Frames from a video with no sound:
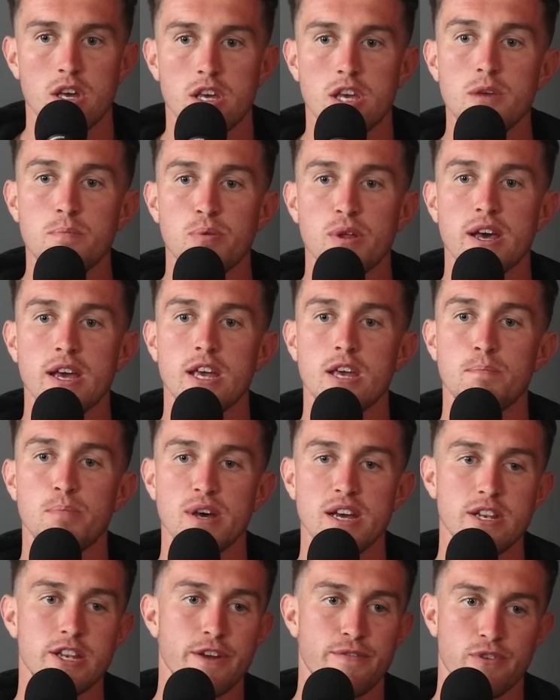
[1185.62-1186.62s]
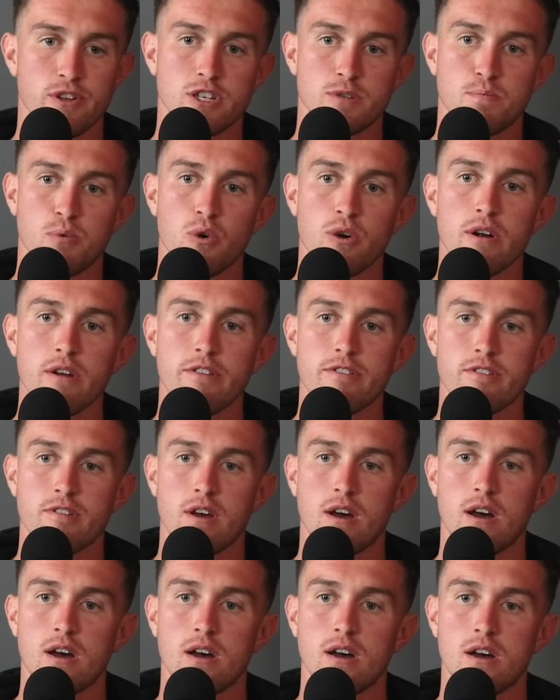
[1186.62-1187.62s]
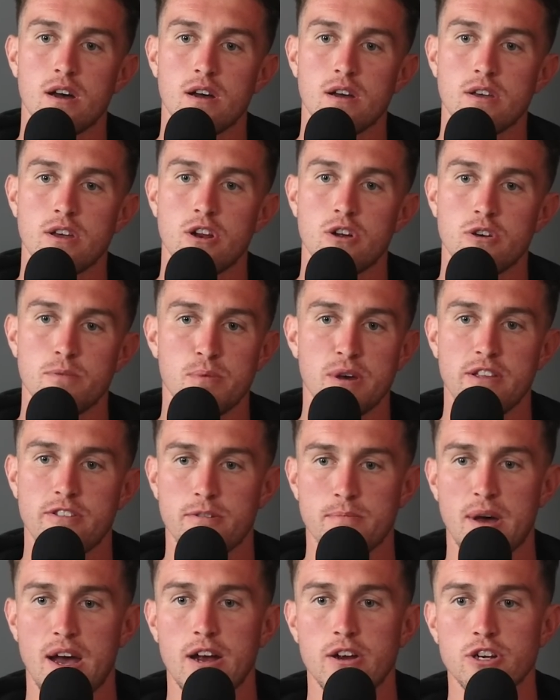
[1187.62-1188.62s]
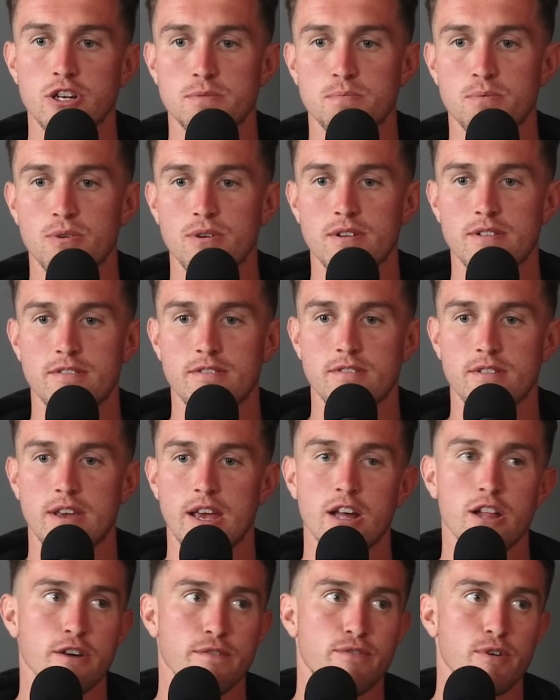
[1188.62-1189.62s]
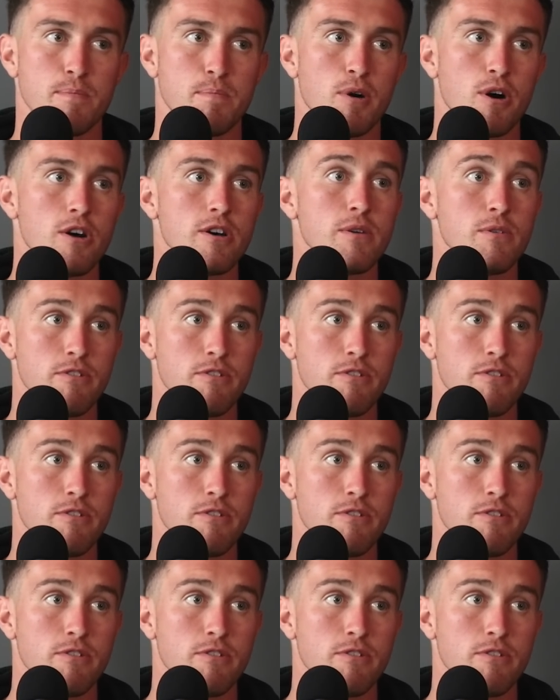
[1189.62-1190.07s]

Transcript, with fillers: he played he played different sports. Uh, you know, he played some Irish sports, Gaelic football.